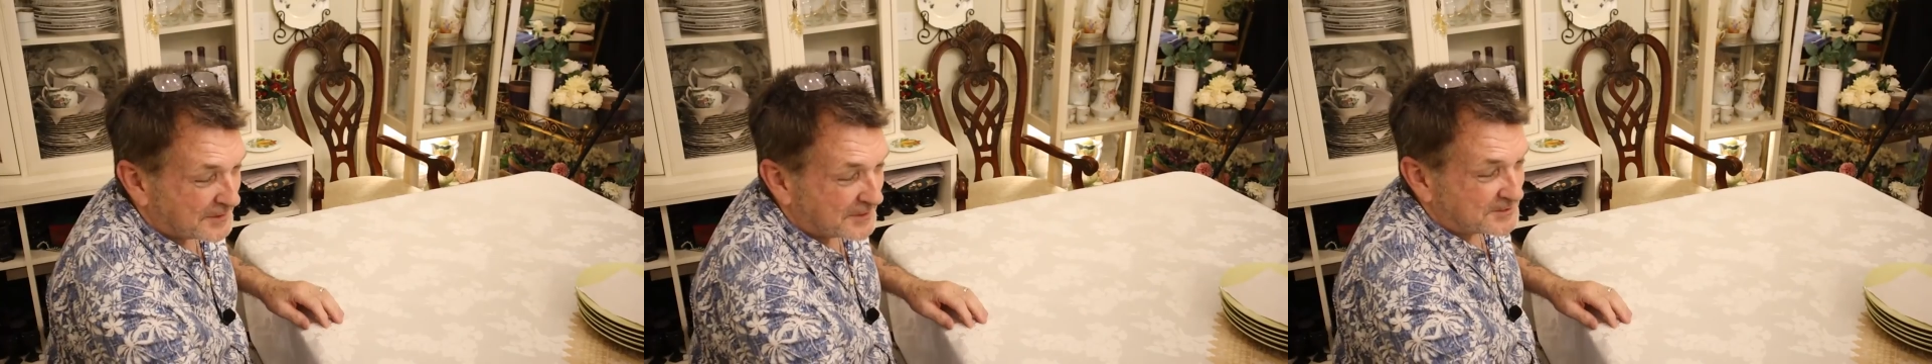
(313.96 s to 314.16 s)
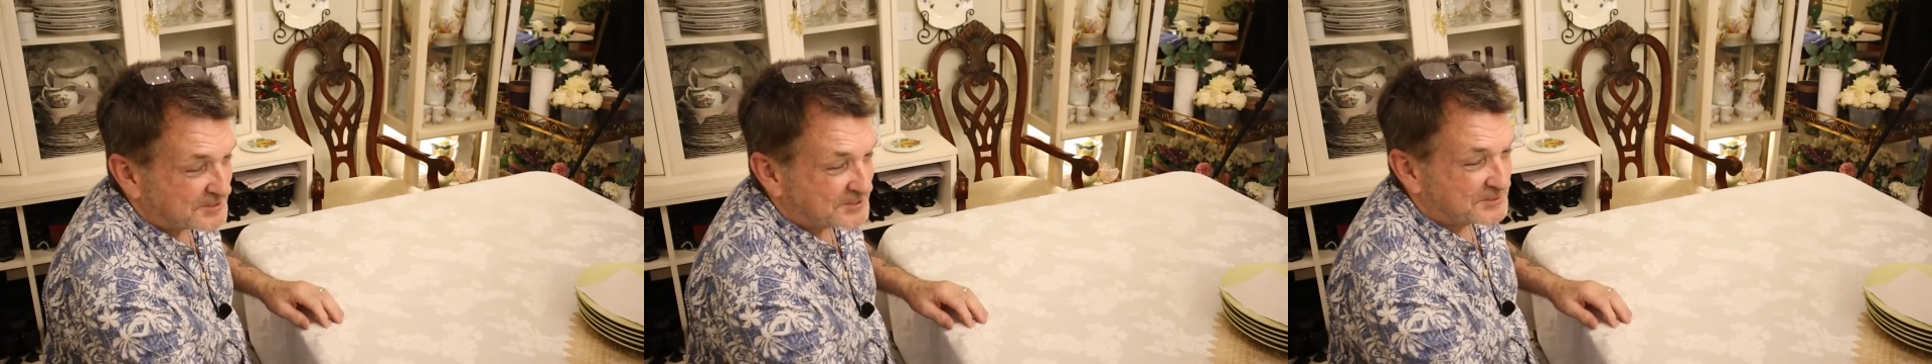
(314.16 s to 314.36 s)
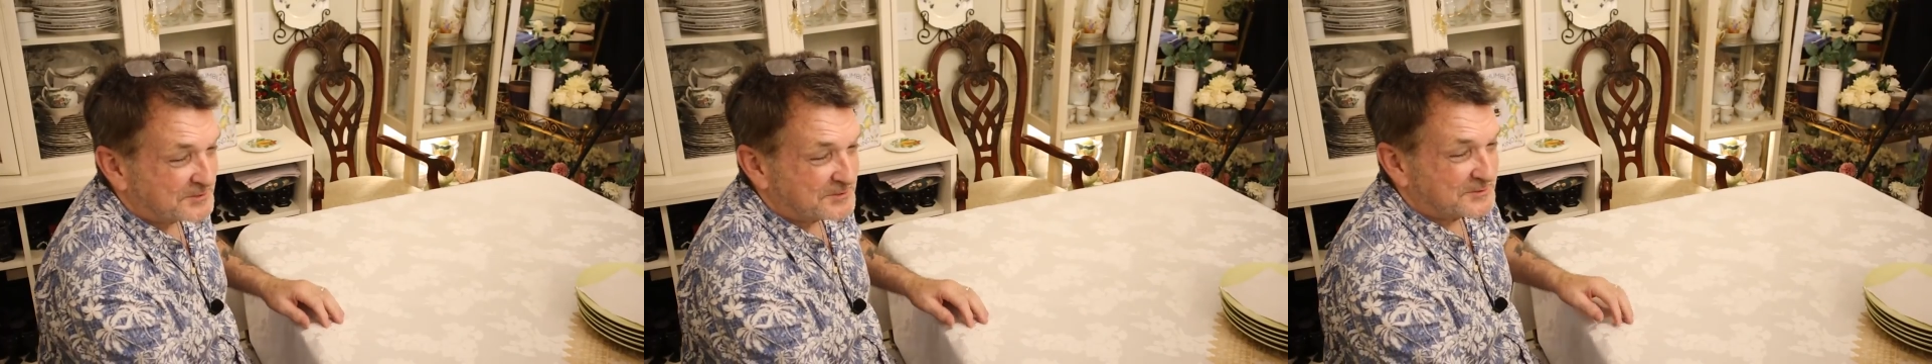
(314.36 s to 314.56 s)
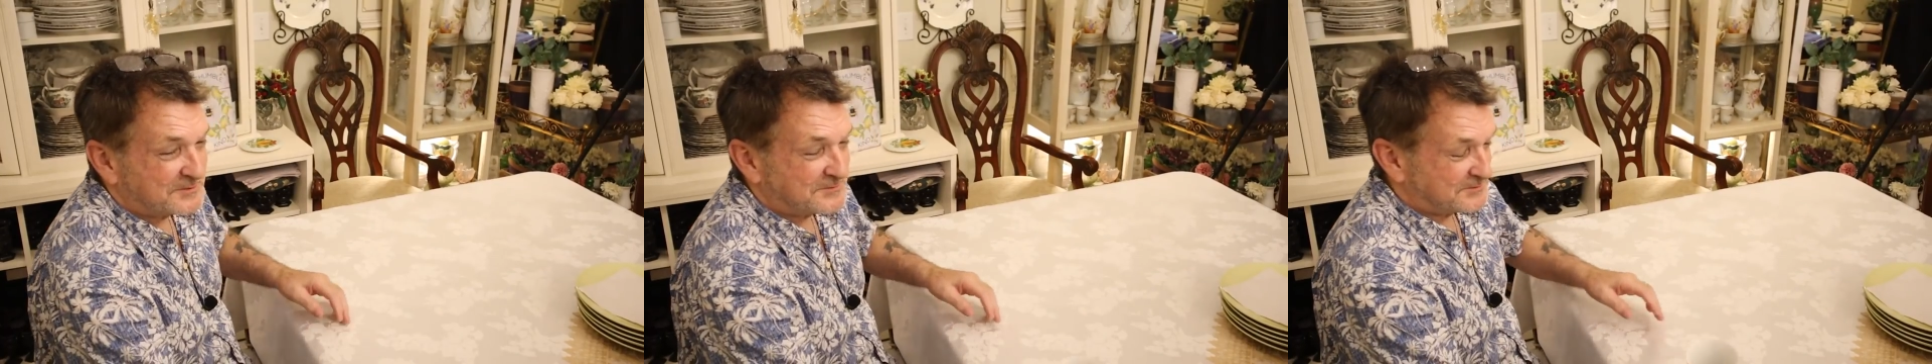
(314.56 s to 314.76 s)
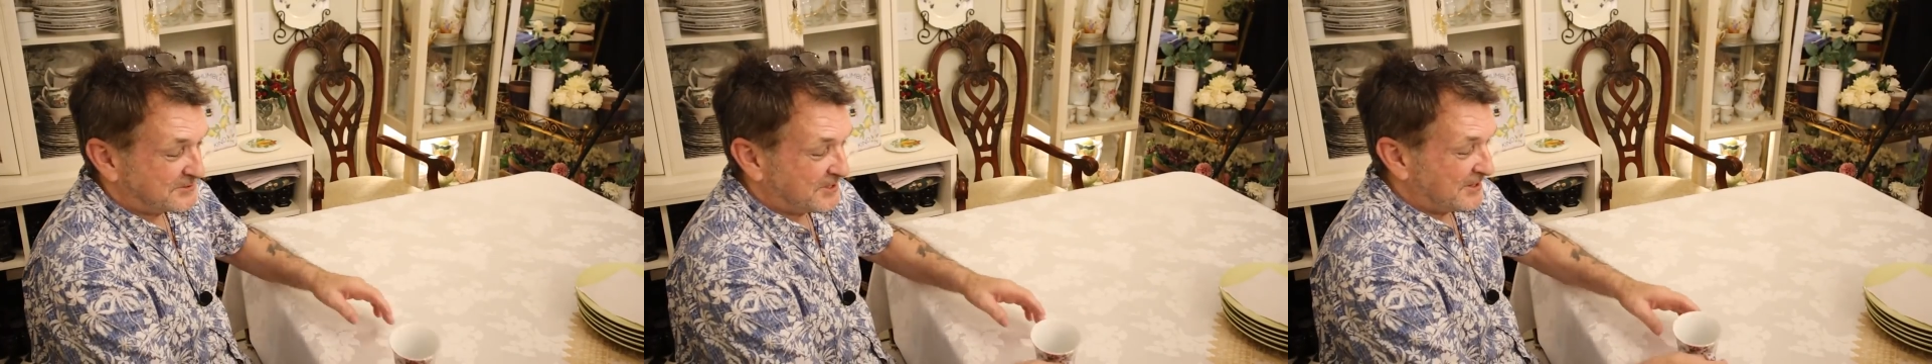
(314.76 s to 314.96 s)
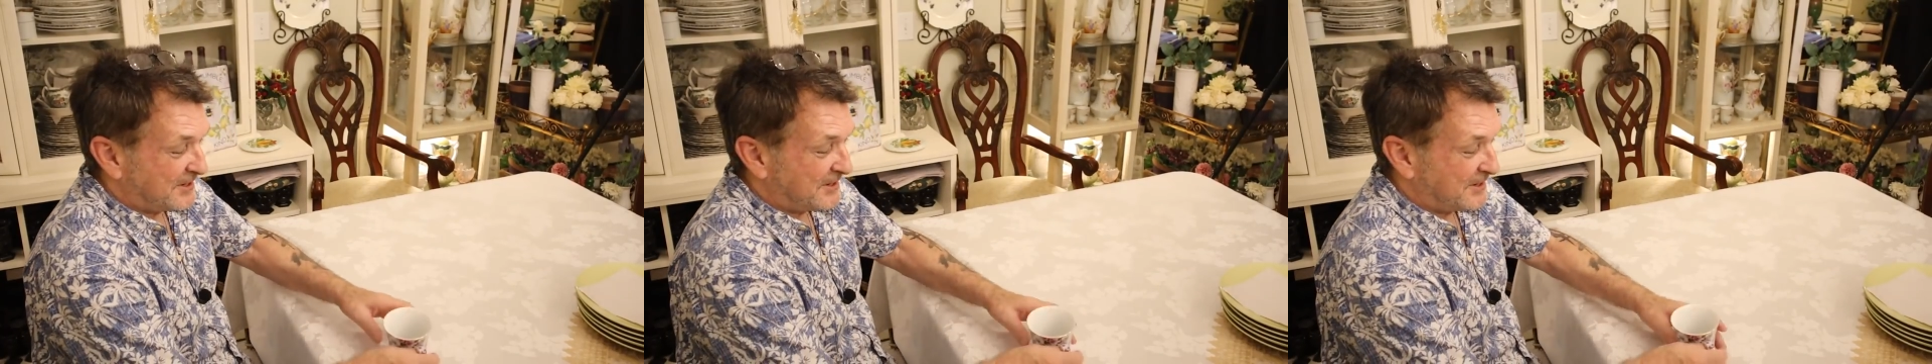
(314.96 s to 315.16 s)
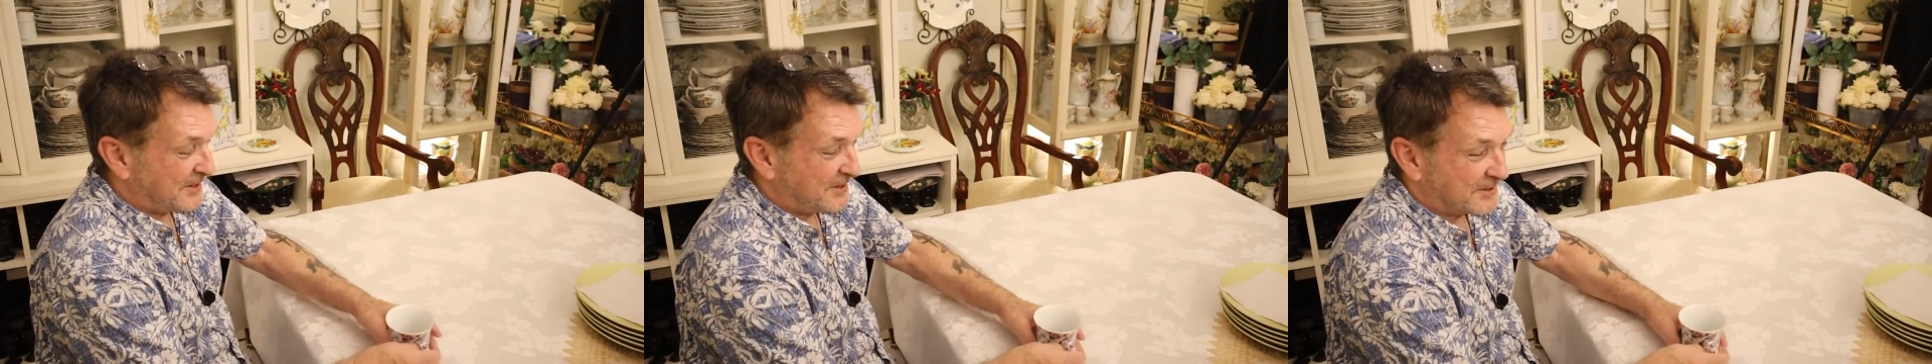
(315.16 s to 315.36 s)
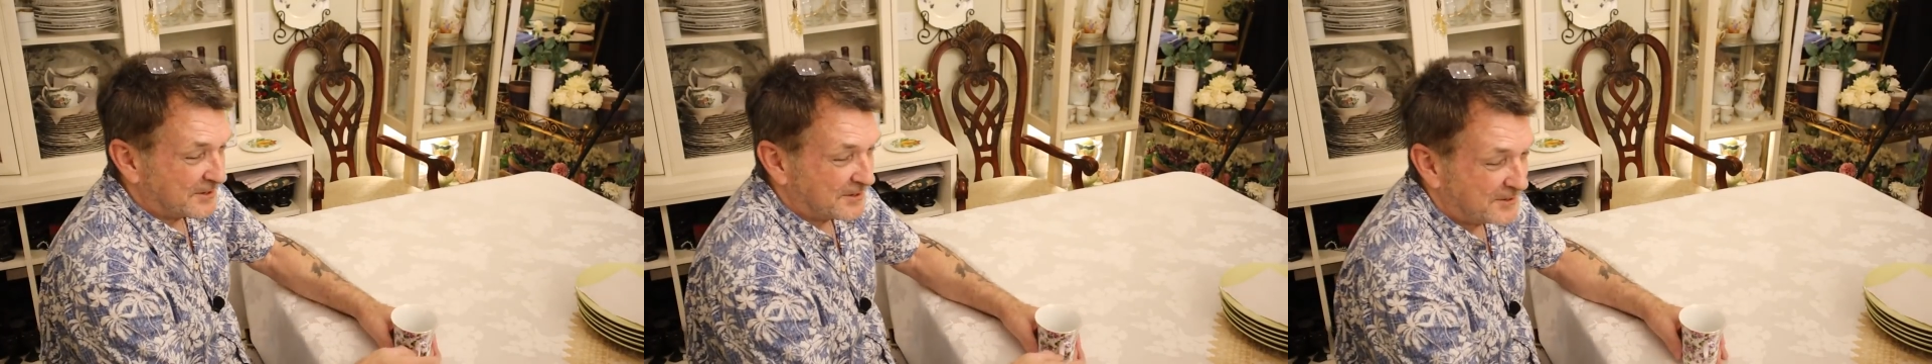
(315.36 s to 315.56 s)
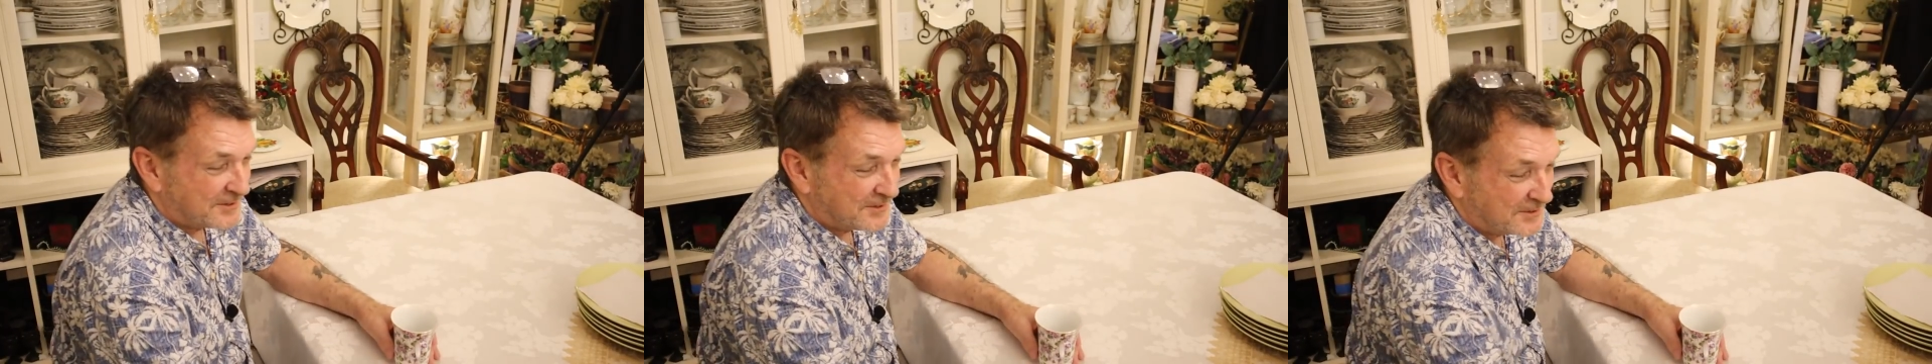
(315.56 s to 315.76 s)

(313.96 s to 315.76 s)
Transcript: Let's get into